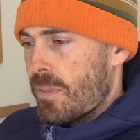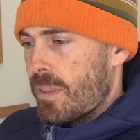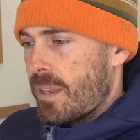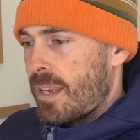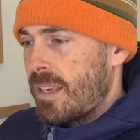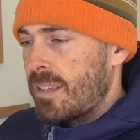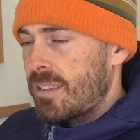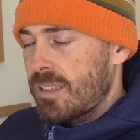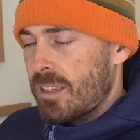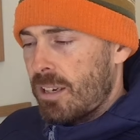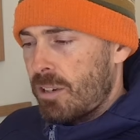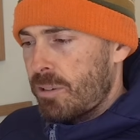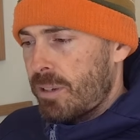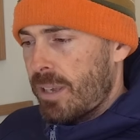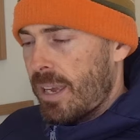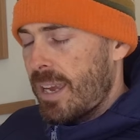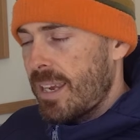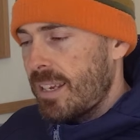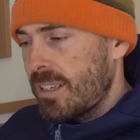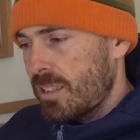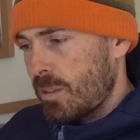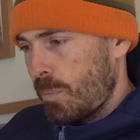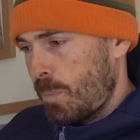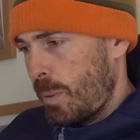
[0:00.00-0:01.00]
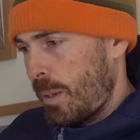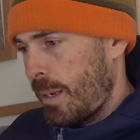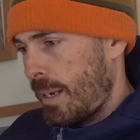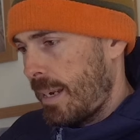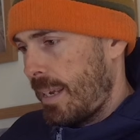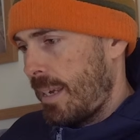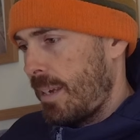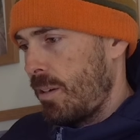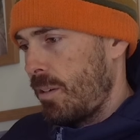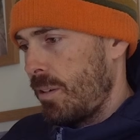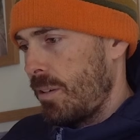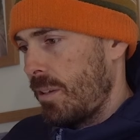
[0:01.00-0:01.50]
Is it okay to
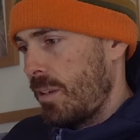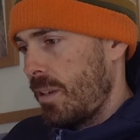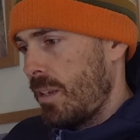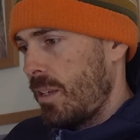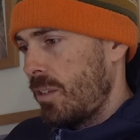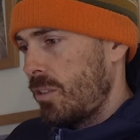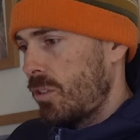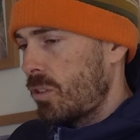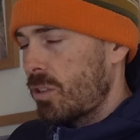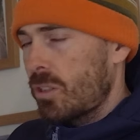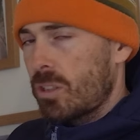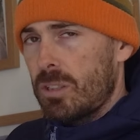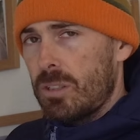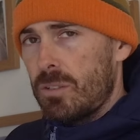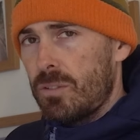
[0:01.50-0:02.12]
belay on? Just because